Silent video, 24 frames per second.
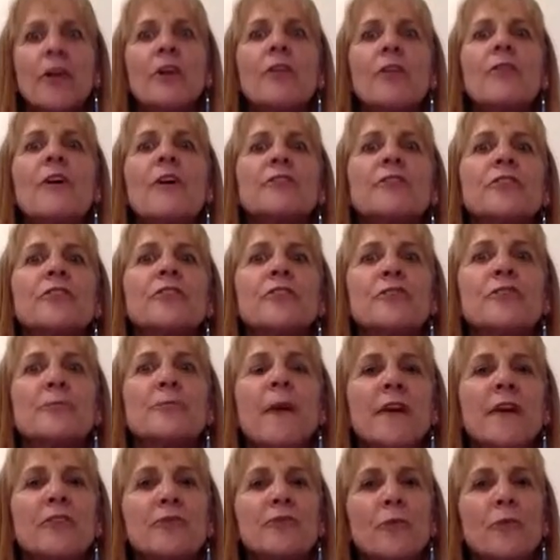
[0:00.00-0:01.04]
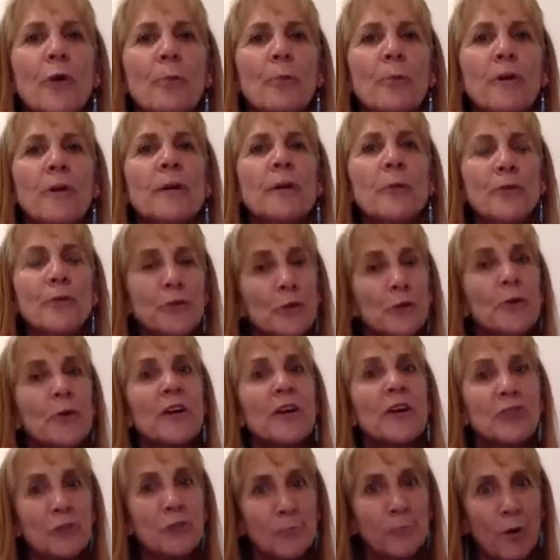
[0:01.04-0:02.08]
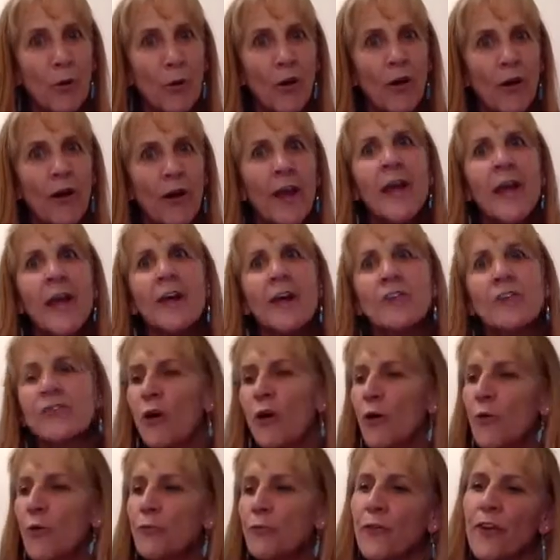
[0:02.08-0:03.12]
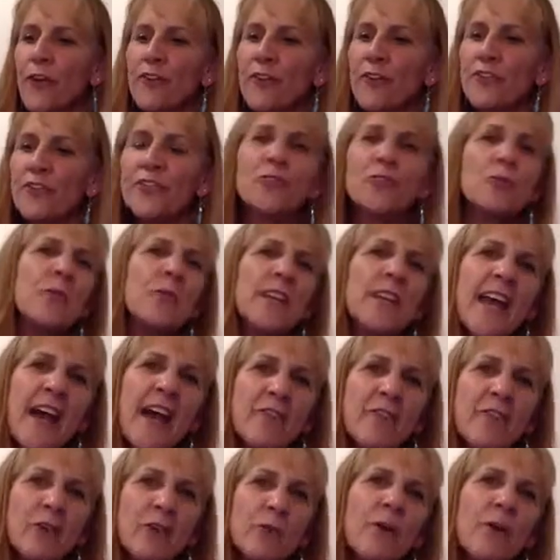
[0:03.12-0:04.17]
that's a space for people to explore. So for instance, we'd have a